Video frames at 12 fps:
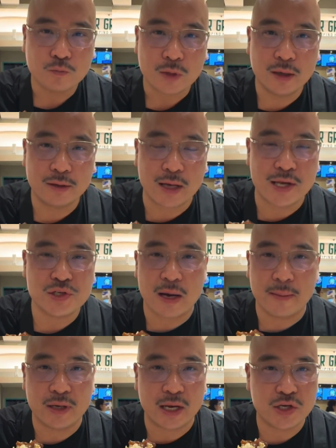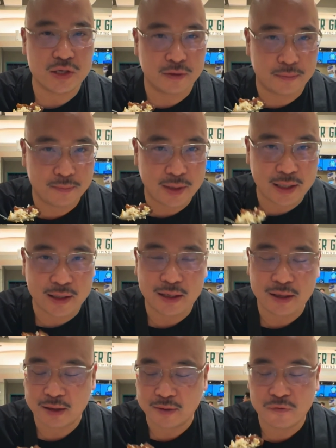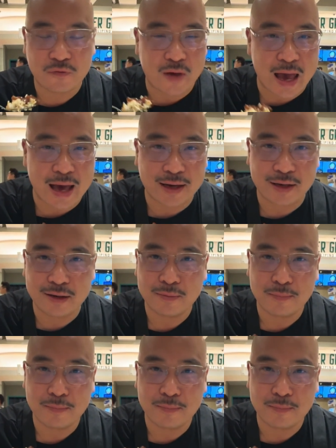A nice combination of meaty and fatty,